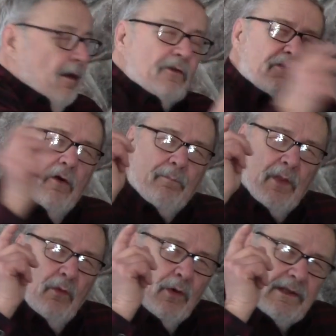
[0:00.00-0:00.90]
So,
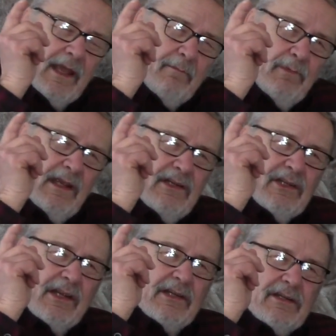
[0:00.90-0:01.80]
what that means
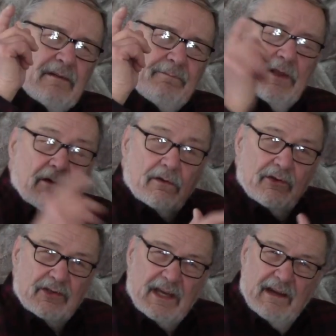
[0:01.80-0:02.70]
is, you know,
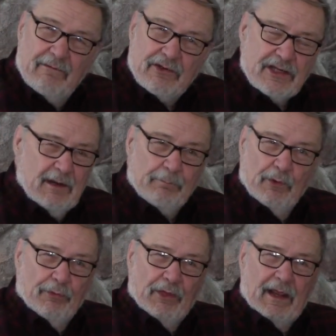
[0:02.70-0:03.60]
it's kind of a
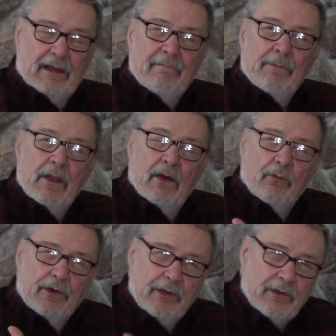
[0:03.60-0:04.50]
simple thing.
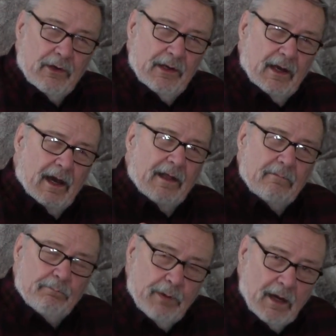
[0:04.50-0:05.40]
When you're going to
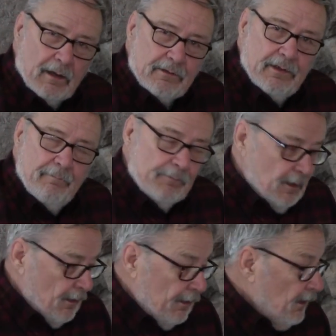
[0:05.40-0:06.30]
hunt bucks,
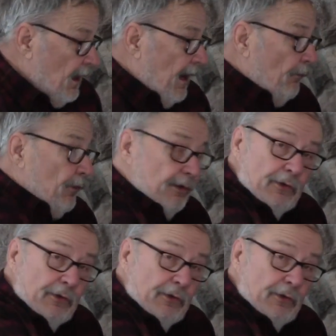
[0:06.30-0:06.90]
you hunt where the